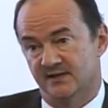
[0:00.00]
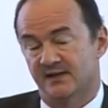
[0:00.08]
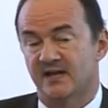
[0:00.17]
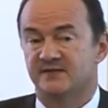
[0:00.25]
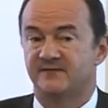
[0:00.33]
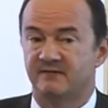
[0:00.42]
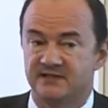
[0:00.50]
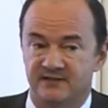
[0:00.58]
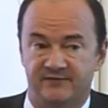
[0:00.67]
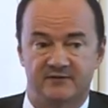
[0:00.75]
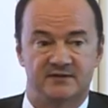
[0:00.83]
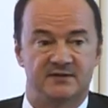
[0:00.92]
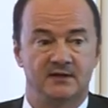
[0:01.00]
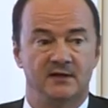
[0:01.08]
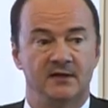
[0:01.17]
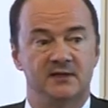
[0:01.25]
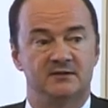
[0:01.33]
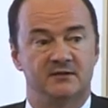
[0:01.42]
Now that's very different
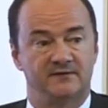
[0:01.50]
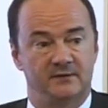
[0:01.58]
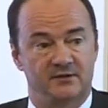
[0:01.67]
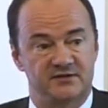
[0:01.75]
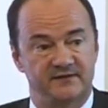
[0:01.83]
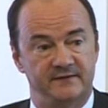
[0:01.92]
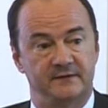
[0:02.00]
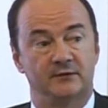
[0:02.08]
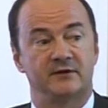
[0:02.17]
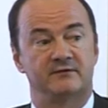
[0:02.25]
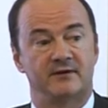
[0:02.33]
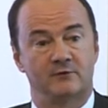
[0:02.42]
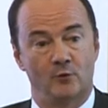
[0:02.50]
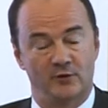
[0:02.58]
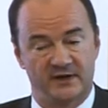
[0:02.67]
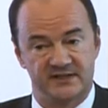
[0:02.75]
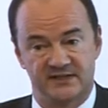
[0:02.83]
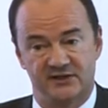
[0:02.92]
to the philosophy of a lot of other
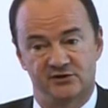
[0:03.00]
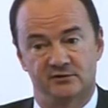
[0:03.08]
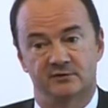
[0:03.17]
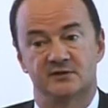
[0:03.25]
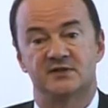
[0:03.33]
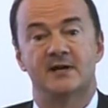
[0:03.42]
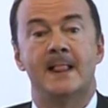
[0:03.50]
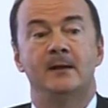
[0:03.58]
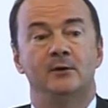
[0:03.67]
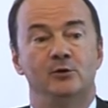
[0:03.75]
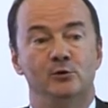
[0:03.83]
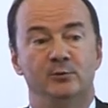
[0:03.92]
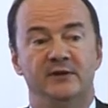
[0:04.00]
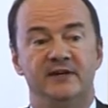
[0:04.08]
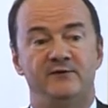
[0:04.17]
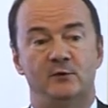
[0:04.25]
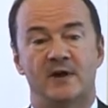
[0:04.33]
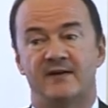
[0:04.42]
organizations who
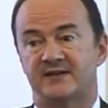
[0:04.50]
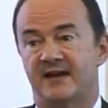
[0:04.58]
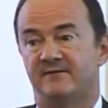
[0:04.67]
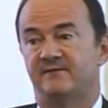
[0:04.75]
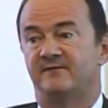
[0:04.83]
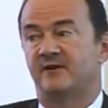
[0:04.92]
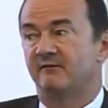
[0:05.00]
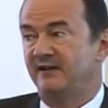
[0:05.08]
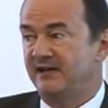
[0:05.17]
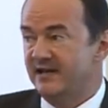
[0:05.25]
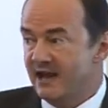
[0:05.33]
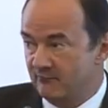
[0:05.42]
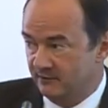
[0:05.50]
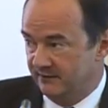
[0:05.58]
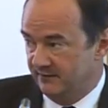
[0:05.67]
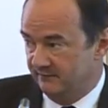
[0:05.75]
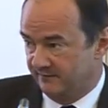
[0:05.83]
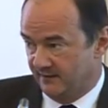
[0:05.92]
believe you have to have very
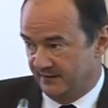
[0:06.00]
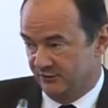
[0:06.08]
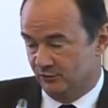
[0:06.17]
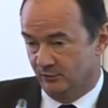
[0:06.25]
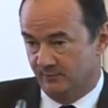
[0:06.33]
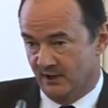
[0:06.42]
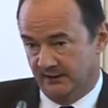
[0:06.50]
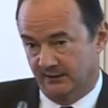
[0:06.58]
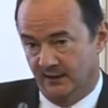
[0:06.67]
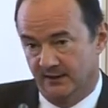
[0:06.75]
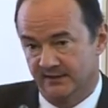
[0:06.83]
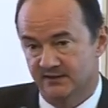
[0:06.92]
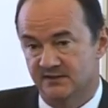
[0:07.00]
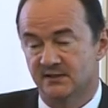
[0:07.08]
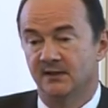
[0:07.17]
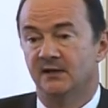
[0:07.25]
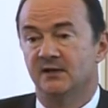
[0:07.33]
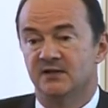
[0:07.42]
narrowly defined job guidelines
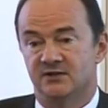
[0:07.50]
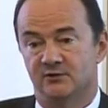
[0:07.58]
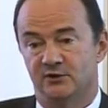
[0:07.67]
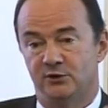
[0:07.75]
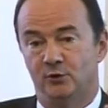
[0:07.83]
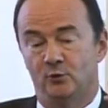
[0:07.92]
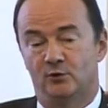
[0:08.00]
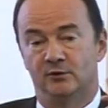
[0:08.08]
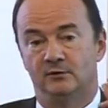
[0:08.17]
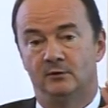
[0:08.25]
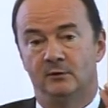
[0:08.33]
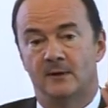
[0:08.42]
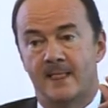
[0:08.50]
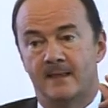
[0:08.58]
so that you can